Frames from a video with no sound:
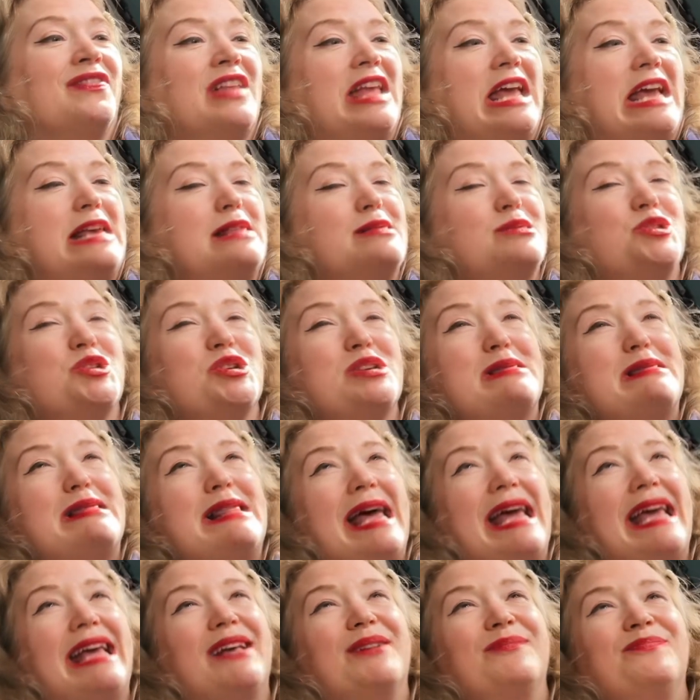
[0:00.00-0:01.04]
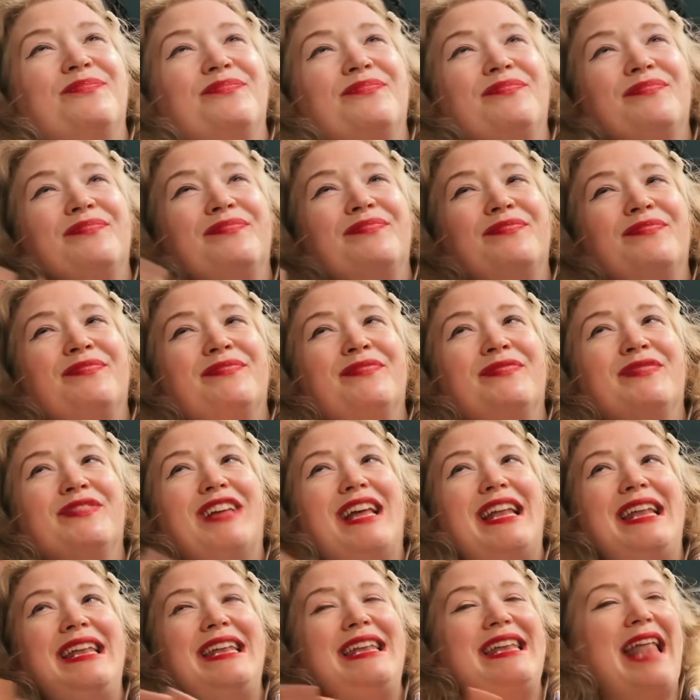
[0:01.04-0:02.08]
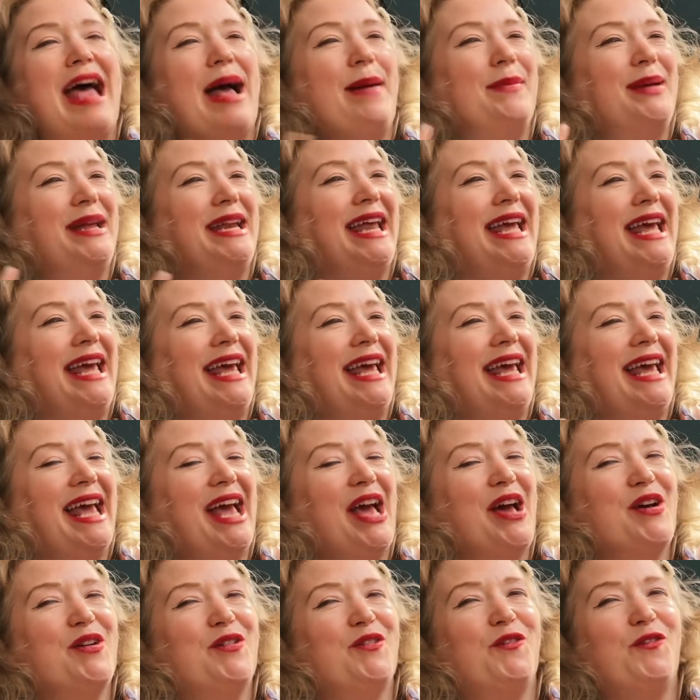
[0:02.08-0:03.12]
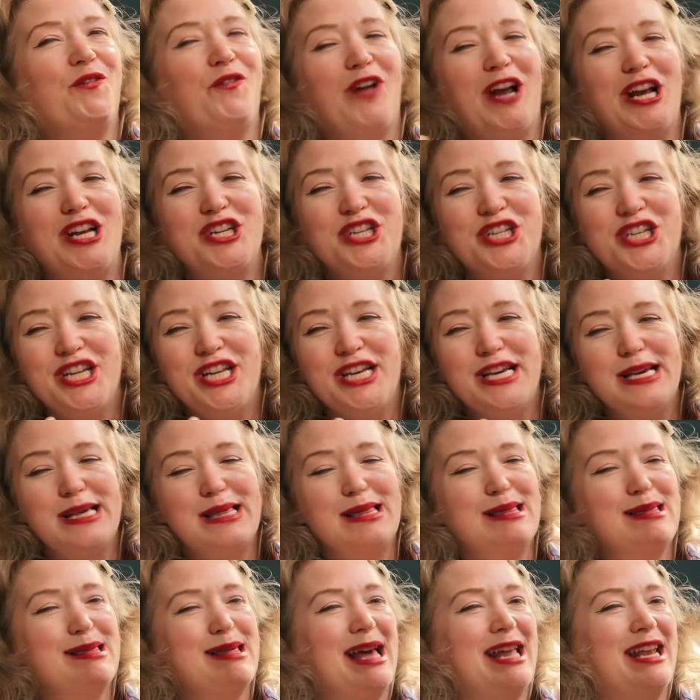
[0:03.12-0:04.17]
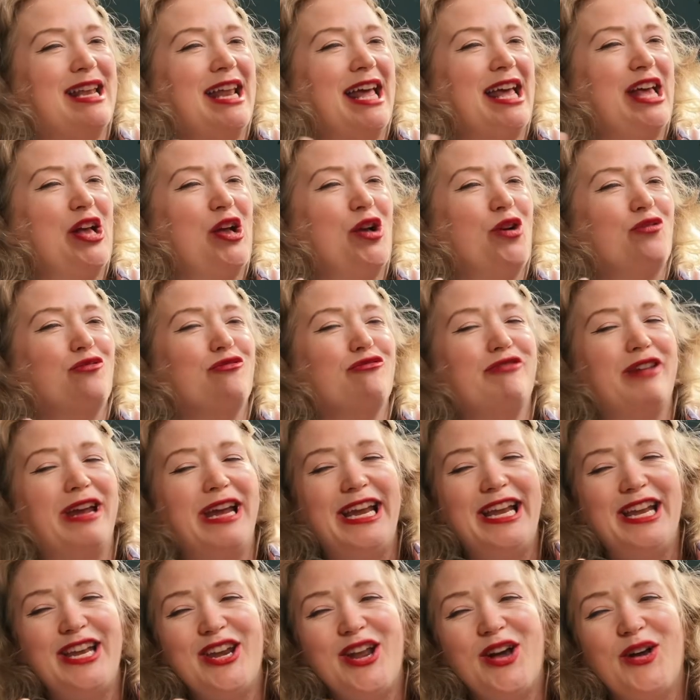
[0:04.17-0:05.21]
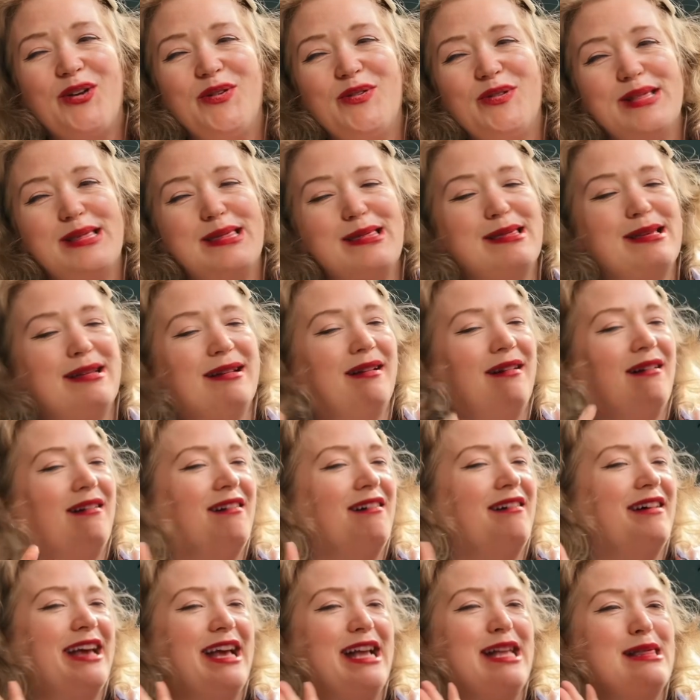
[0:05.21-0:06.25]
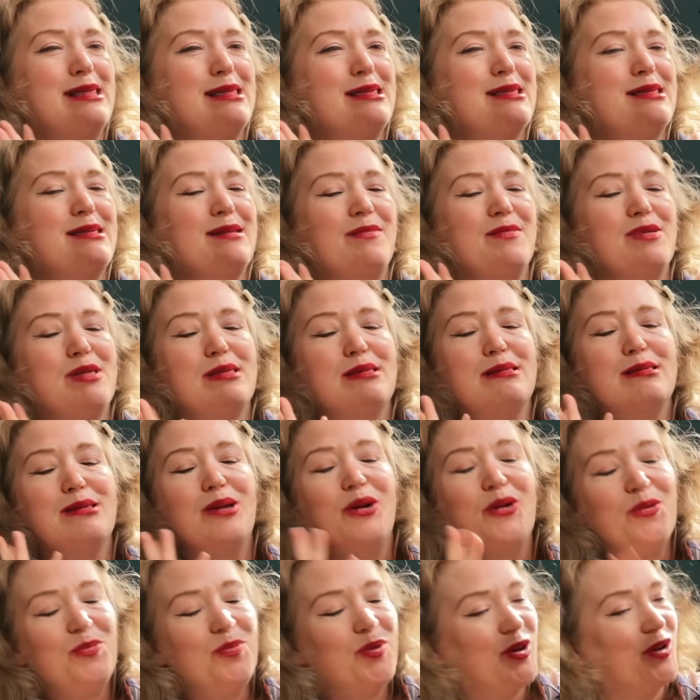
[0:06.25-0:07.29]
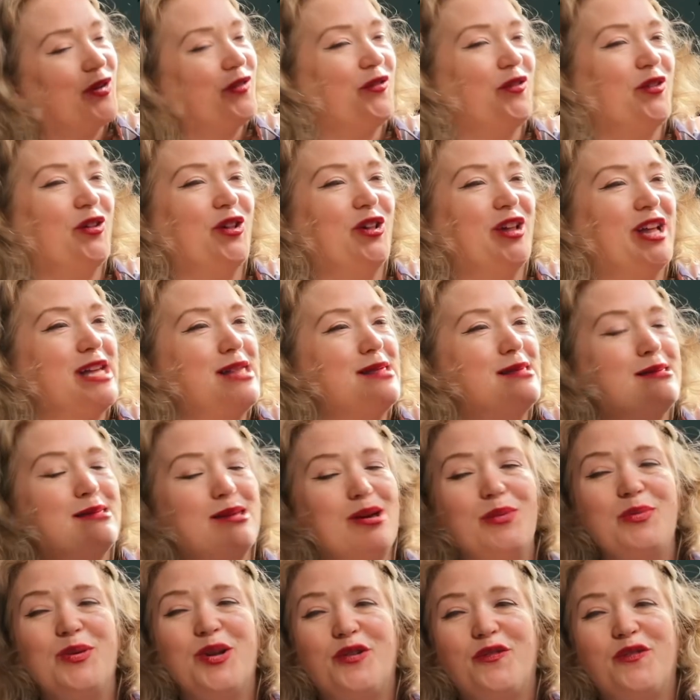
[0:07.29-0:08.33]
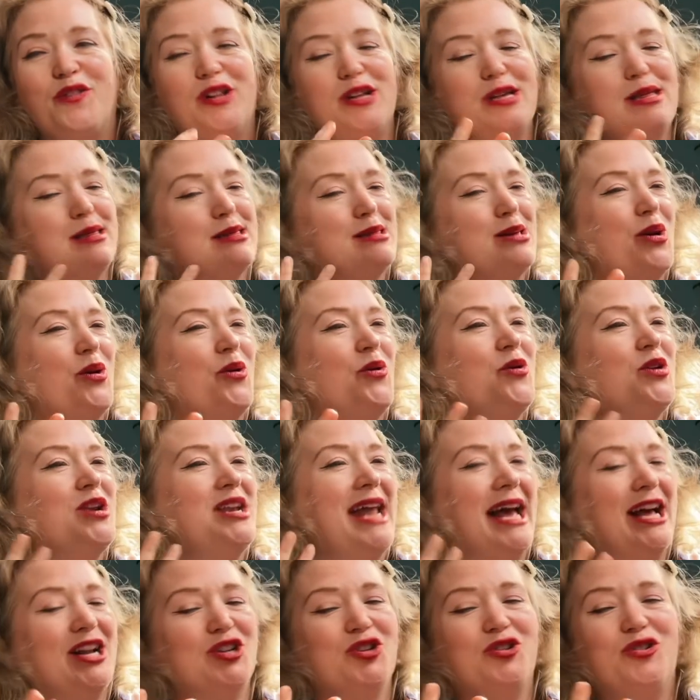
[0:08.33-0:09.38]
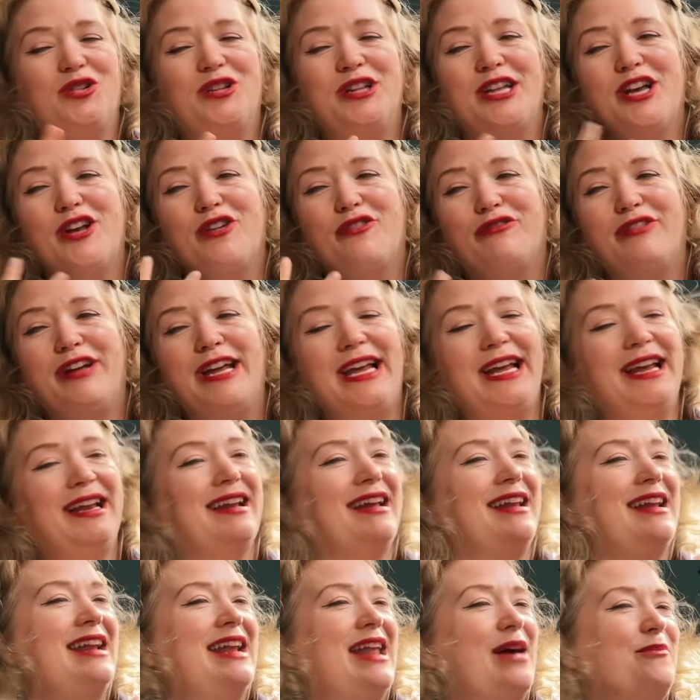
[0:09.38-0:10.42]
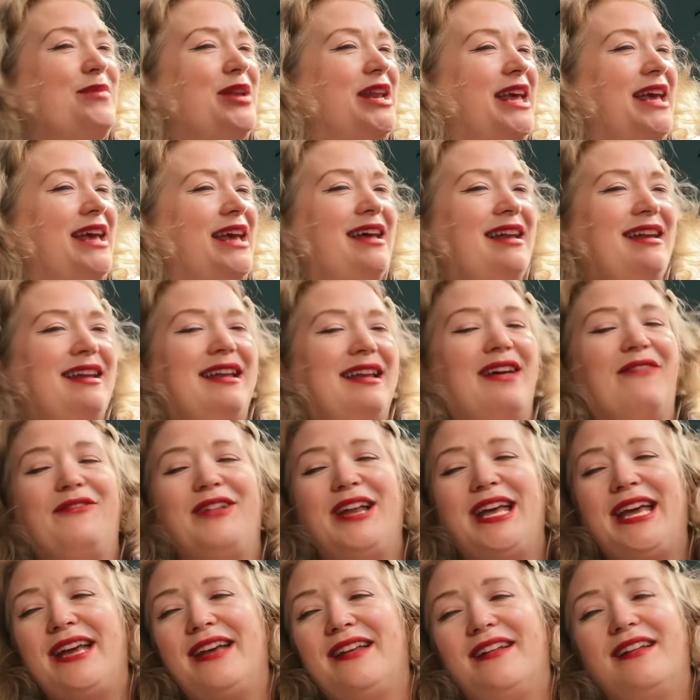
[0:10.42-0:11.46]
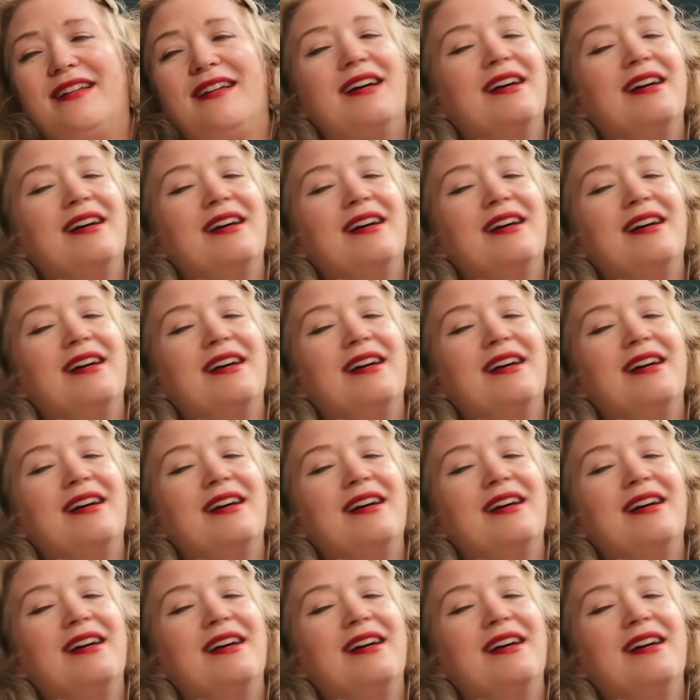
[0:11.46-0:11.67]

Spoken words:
It's just like lemony freshness and like green notes and oh, it's so beautiful. It's so beautiful. It's so natural and green and lemony and lovely and